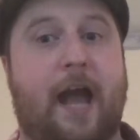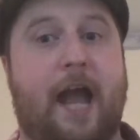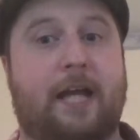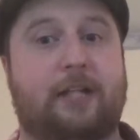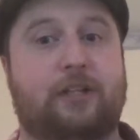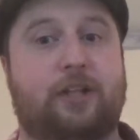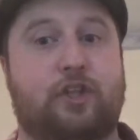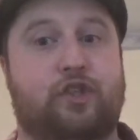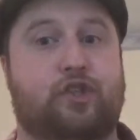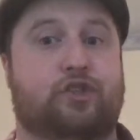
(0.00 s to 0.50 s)

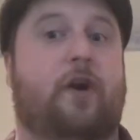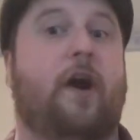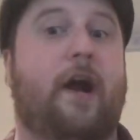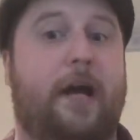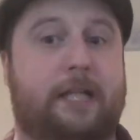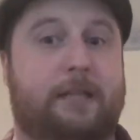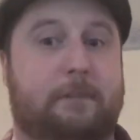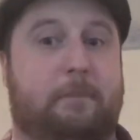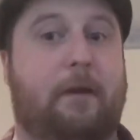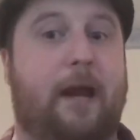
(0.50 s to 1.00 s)
actor
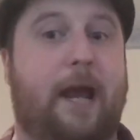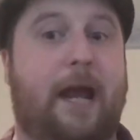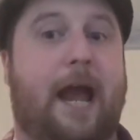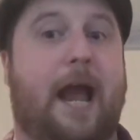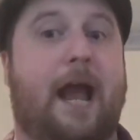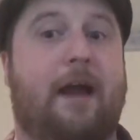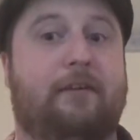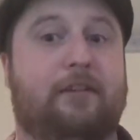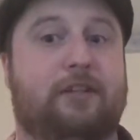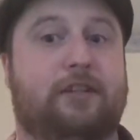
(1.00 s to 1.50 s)
trying to play a
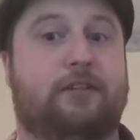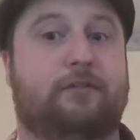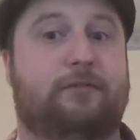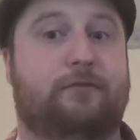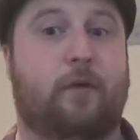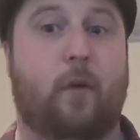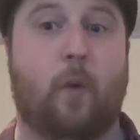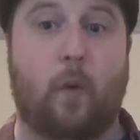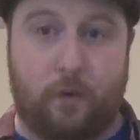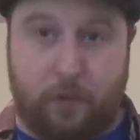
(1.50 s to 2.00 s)
Harrison
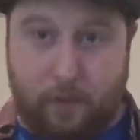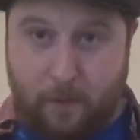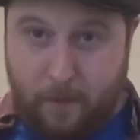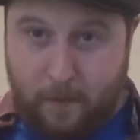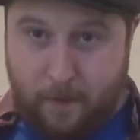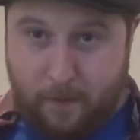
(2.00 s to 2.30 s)
Ford